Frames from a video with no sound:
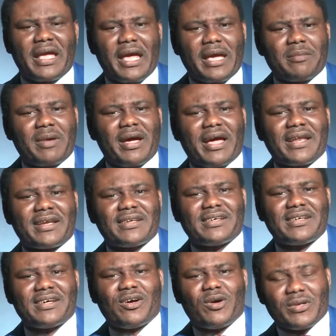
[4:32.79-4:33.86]
Amen.
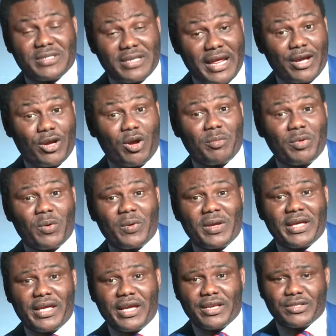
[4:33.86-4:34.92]
Until I come your
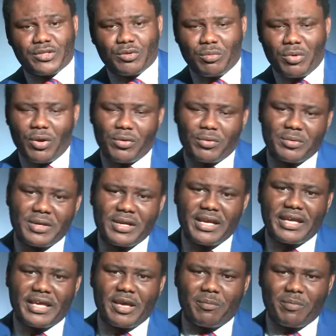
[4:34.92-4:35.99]
way again tomorrow,
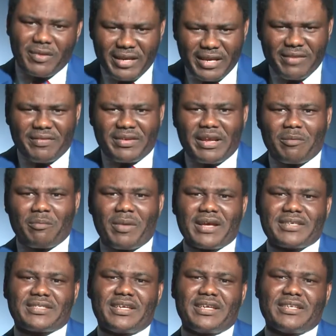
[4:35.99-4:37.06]
keep living and
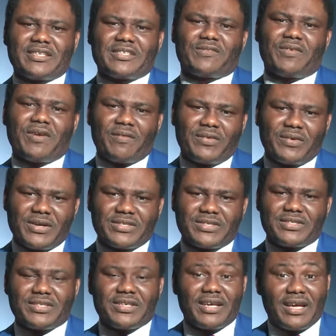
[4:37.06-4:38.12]
basking in the sphere of
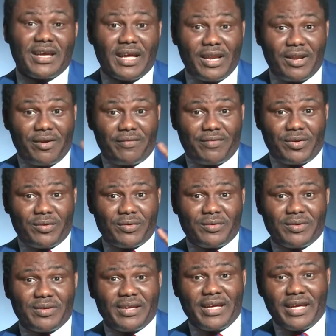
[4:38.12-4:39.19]
grace. I love
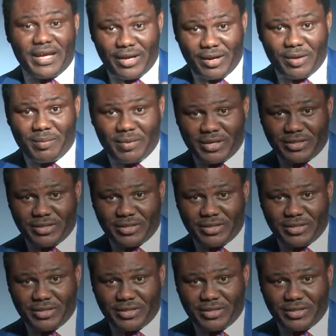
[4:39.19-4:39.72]
you and God